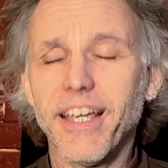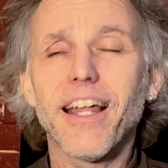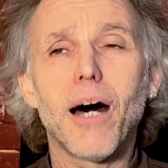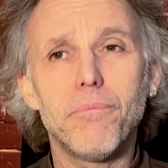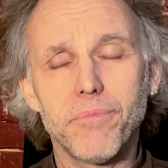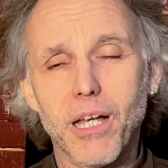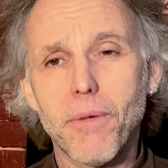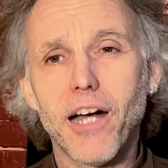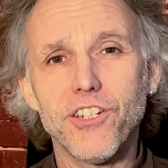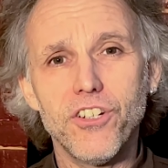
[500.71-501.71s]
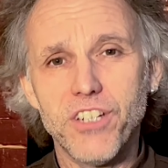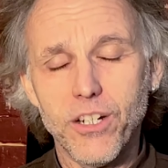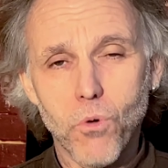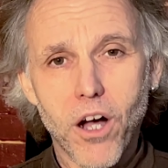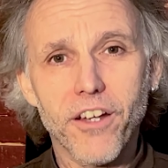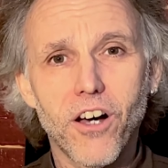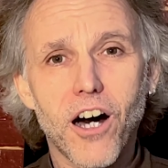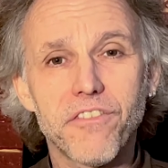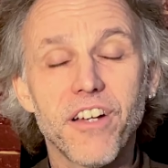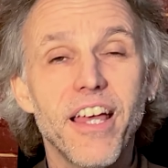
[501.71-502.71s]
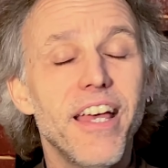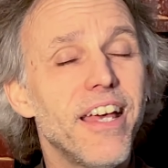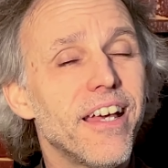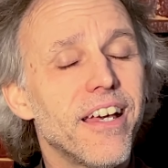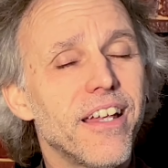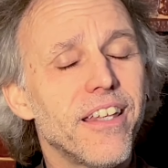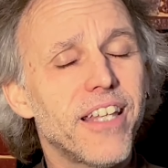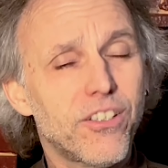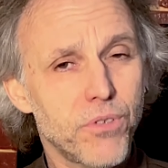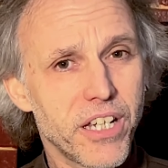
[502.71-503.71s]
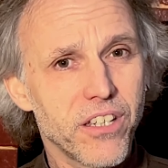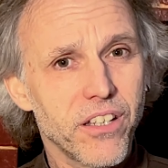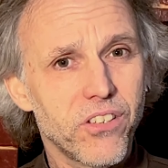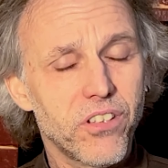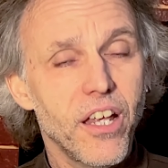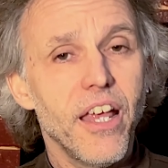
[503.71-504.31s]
Get up. Come on, you just need to walk it off. That's ridiculous.